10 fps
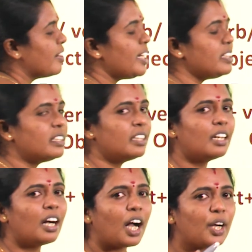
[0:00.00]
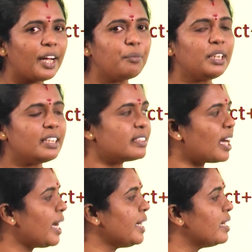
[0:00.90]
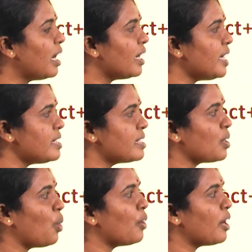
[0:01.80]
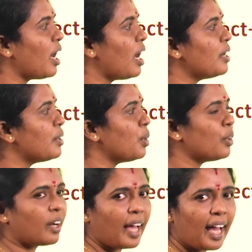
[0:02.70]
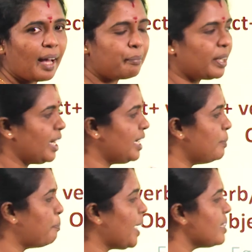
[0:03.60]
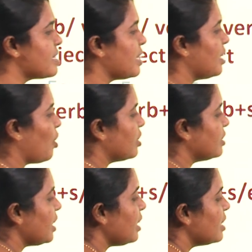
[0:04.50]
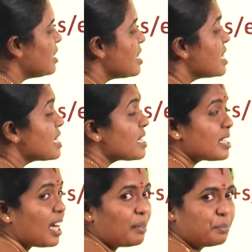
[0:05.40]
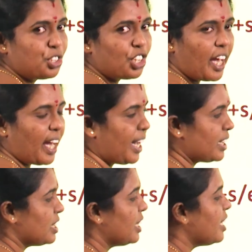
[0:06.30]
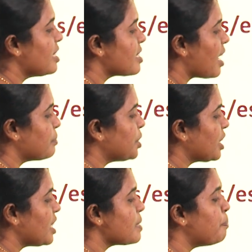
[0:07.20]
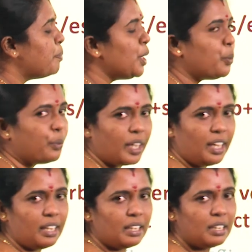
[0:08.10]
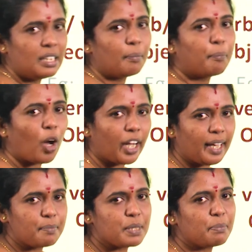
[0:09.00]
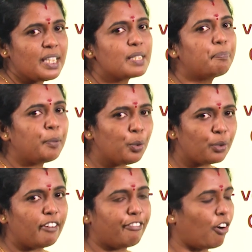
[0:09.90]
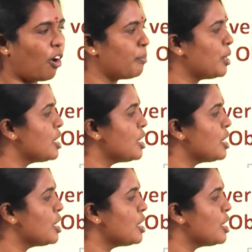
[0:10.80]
Right? How can we decide is or are or am? It depends on the subject. Here subject is plural. Poems means plural form.